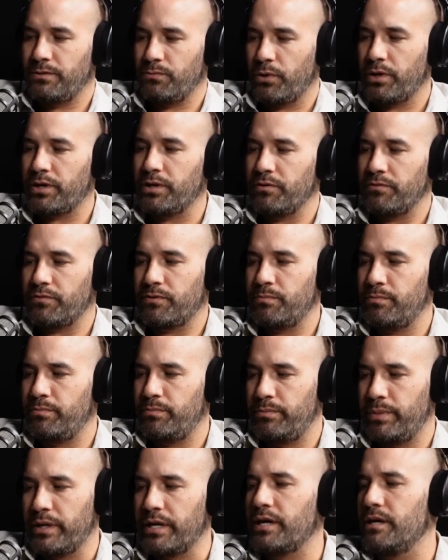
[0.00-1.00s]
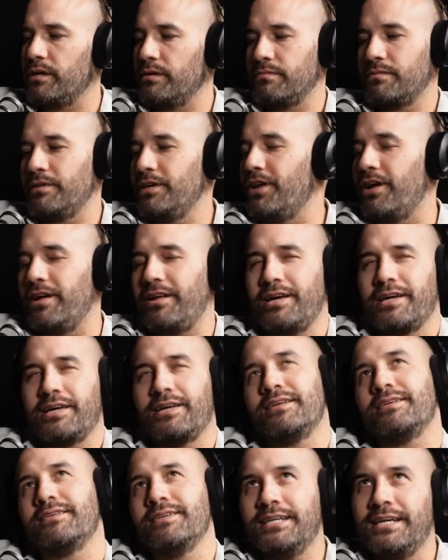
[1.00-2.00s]
working with bigger, you know,
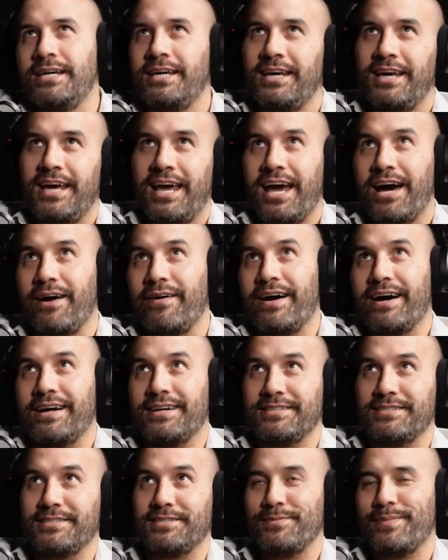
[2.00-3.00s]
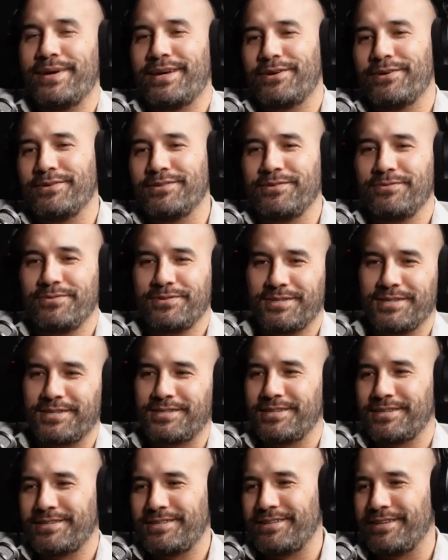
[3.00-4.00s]
like how hard is it to make content for
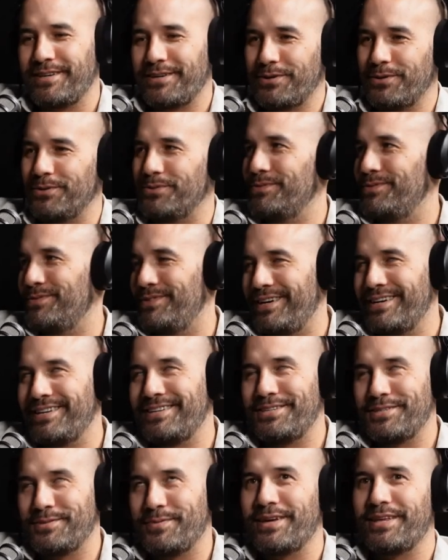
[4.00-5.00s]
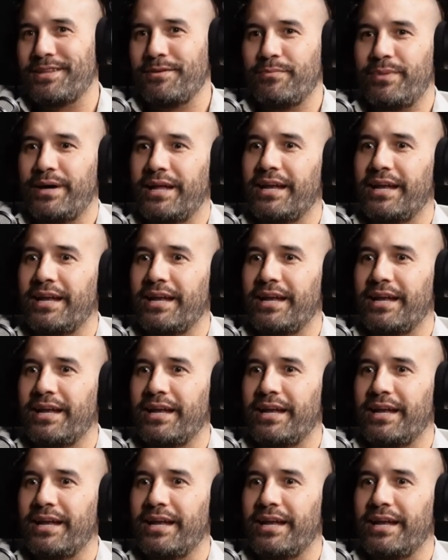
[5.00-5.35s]
Six60? They're cool, like just making it.